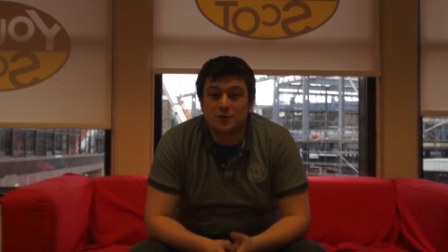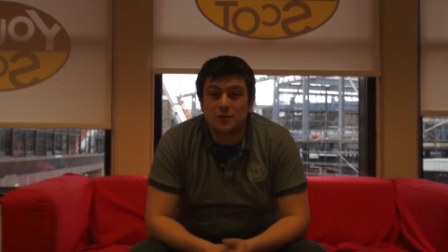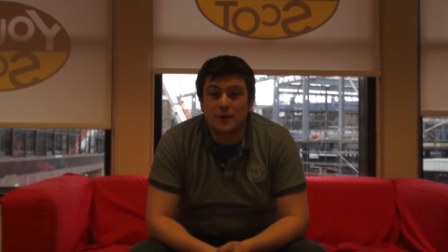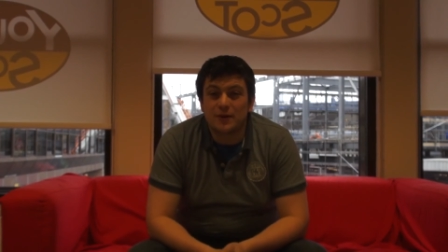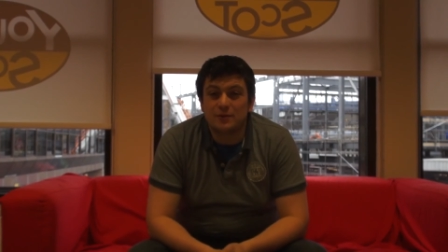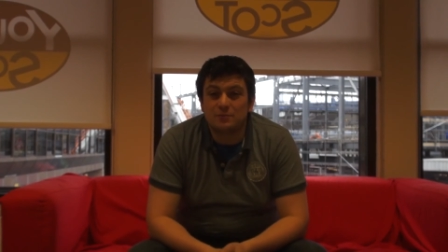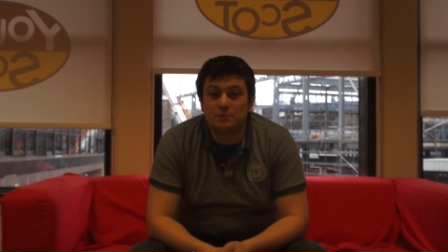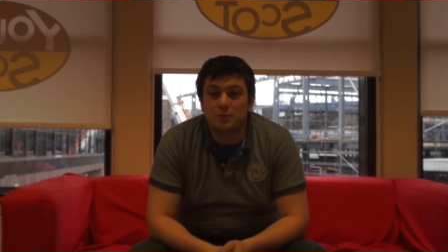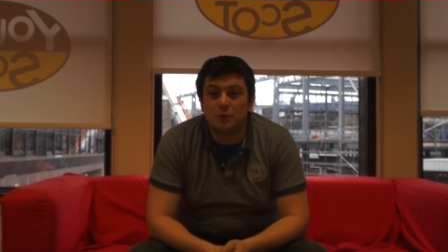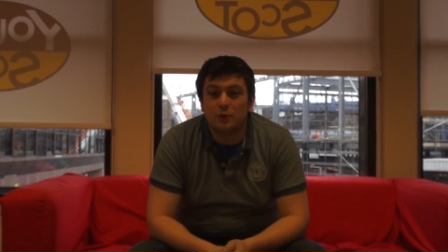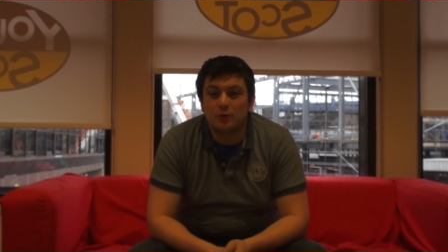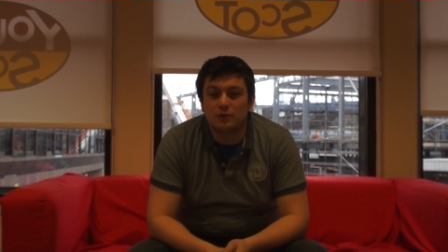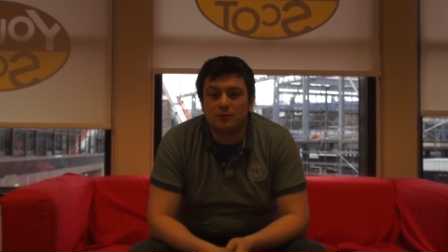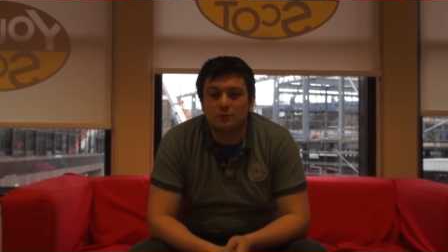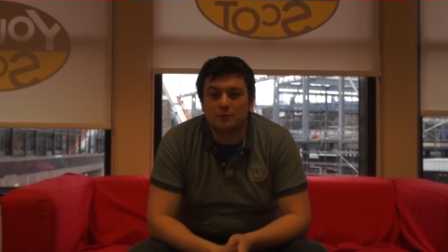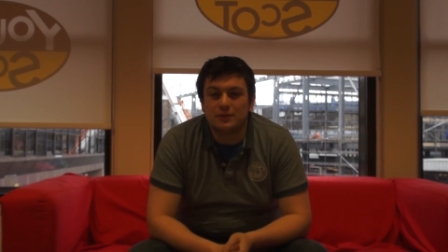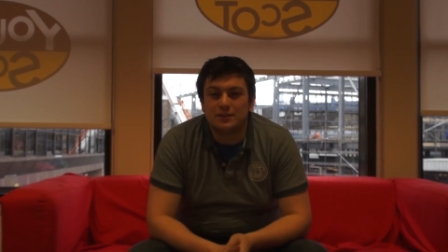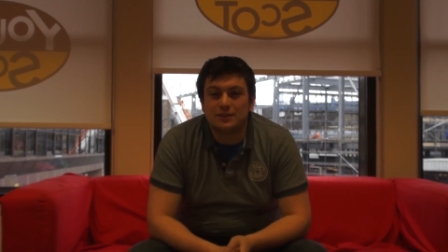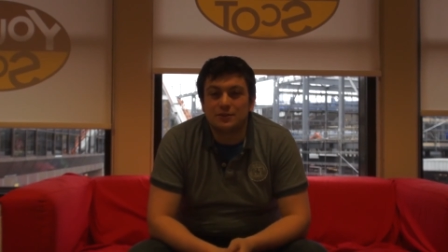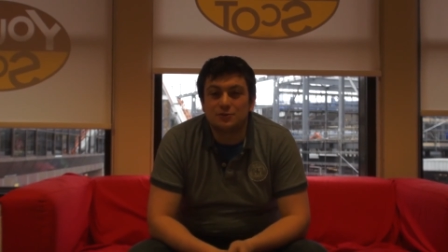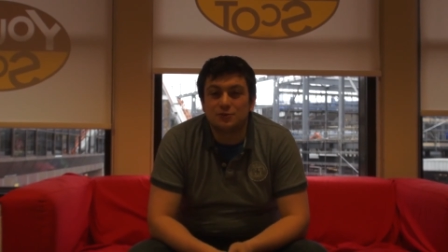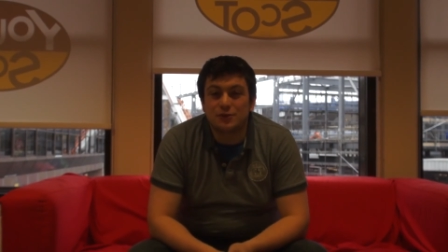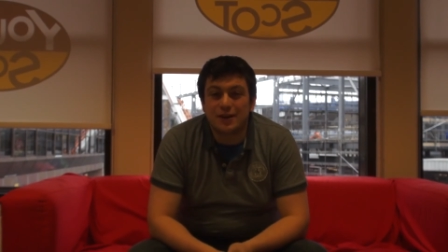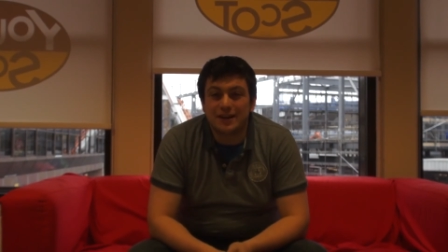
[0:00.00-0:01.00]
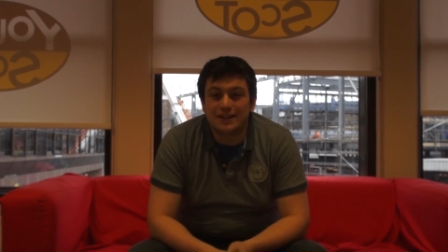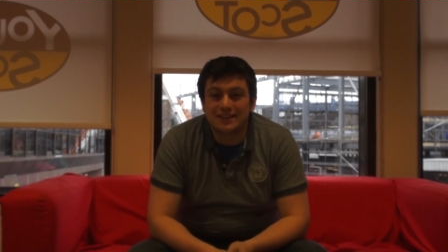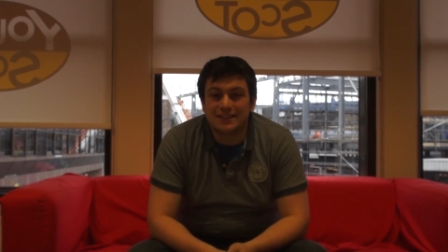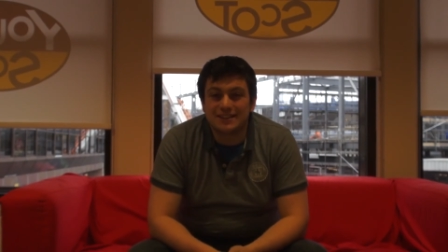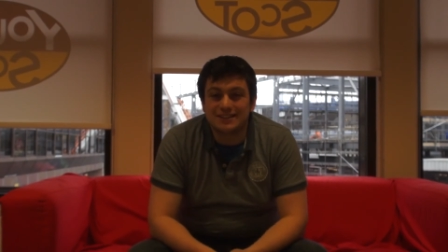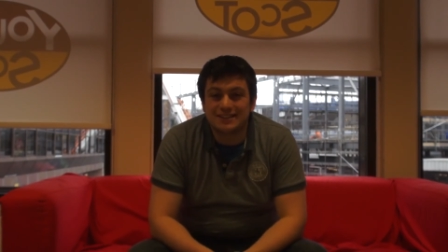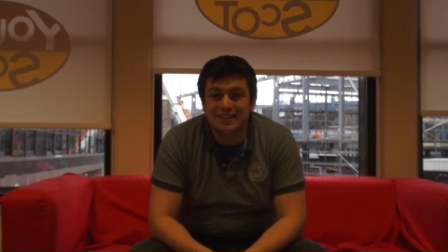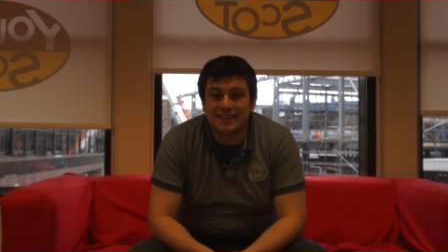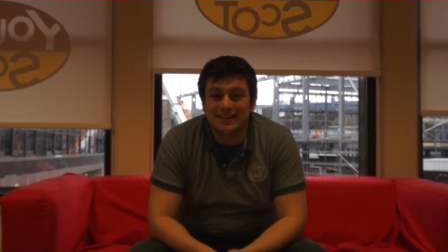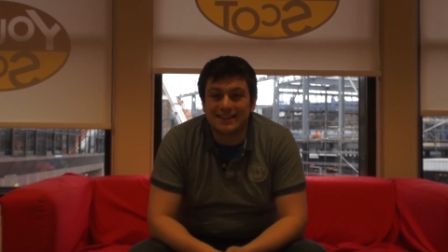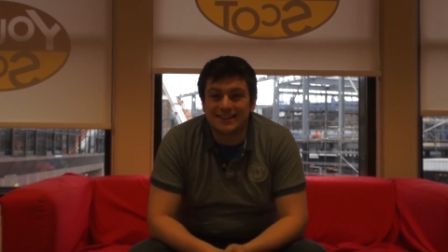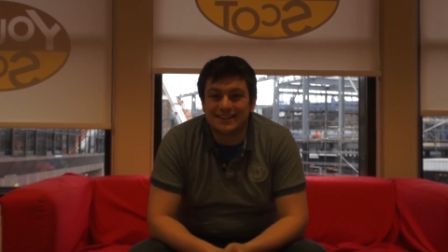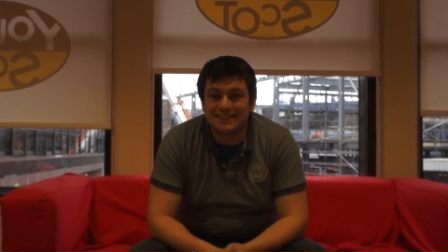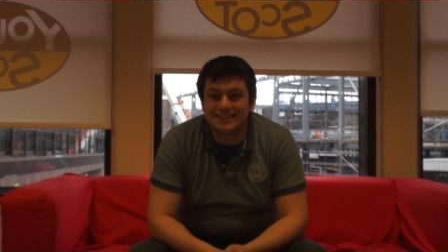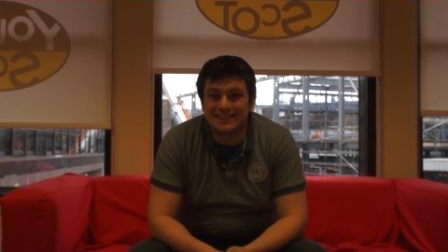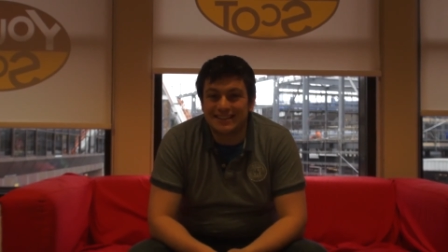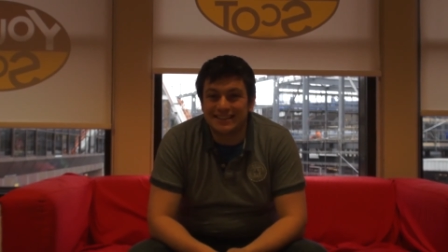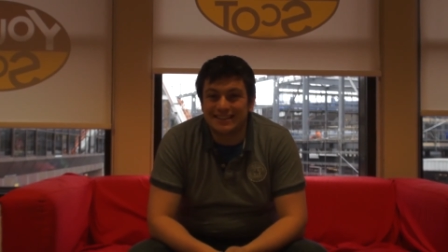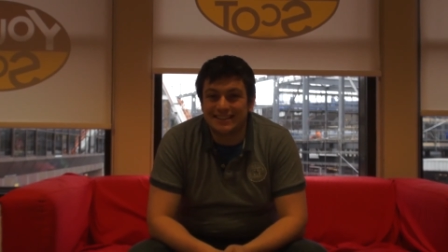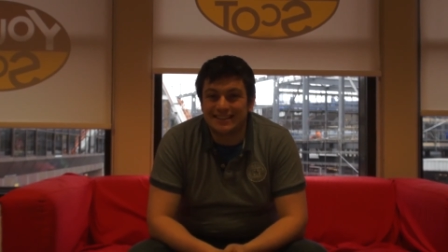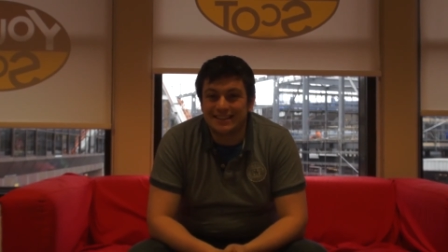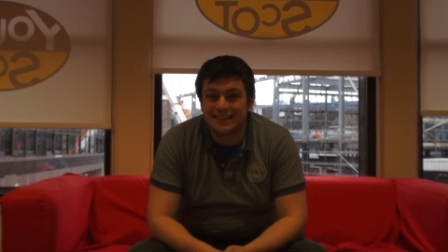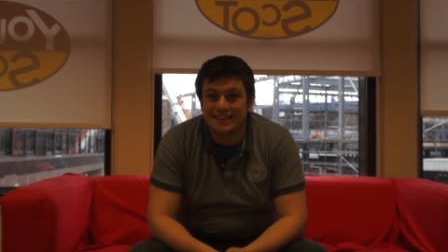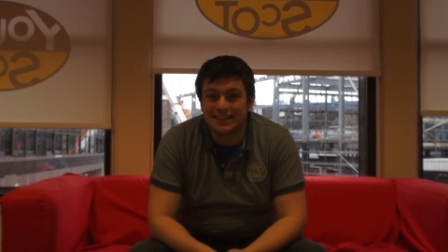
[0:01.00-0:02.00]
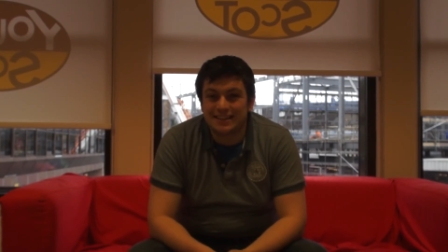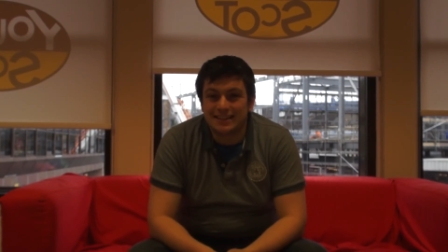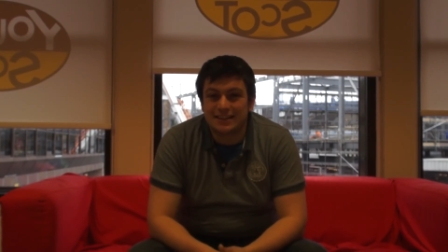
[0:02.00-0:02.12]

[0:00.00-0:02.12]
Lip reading: is quite important when trying to set the scene.